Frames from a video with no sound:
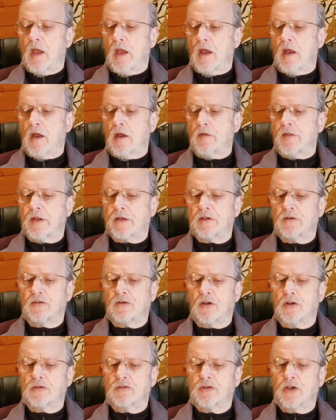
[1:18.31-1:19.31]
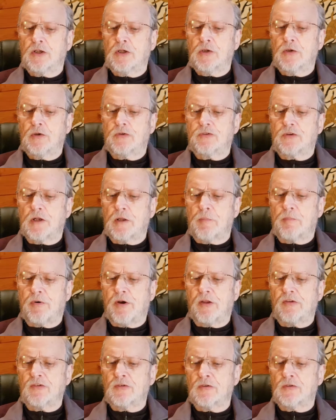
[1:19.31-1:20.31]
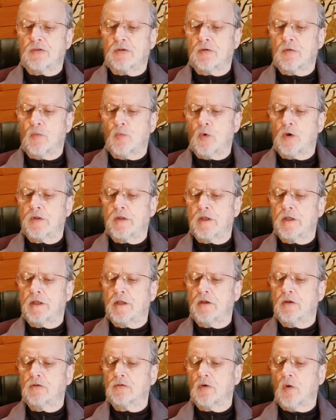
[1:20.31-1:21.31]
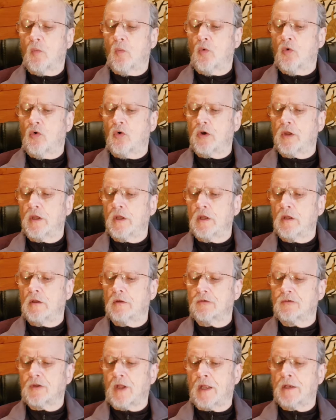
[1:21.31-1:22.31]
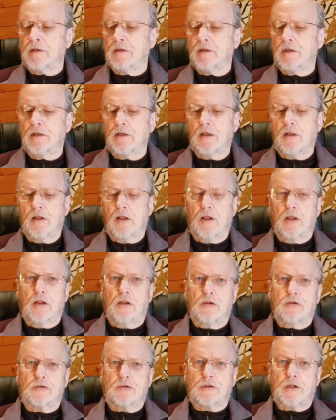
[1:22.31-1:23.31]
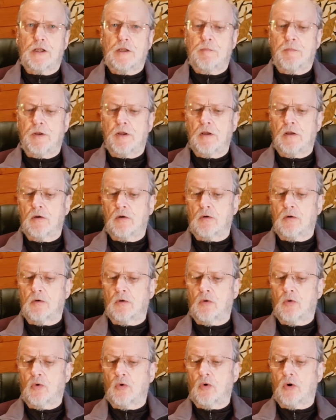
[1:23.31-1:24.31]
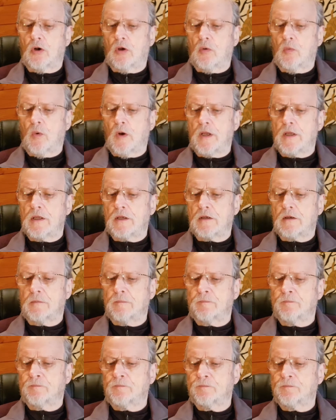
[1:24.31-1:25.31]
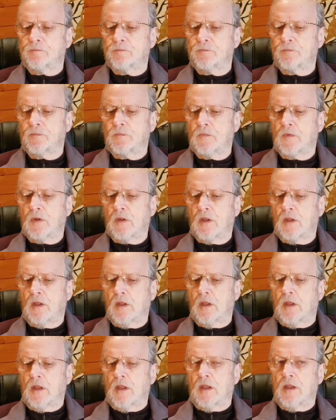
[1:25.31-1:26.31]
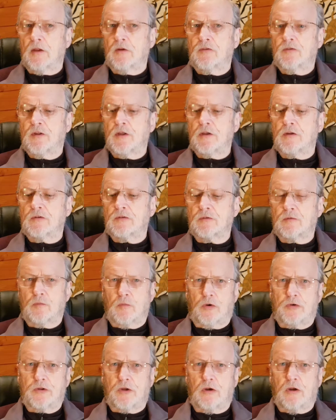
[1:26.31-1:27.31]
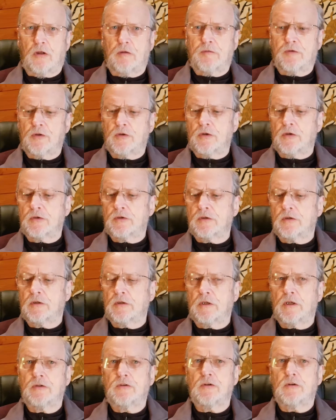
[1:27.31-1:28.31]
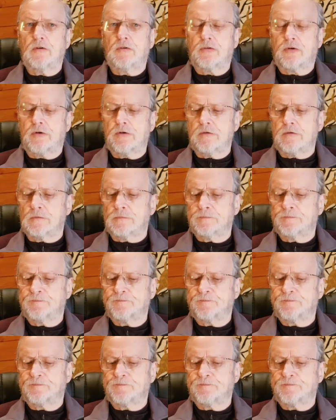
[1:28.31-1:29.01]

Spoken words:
that is continuously present, whether he is walking, standing, sleeping, or awake. Is this what I have heard? Is it true?"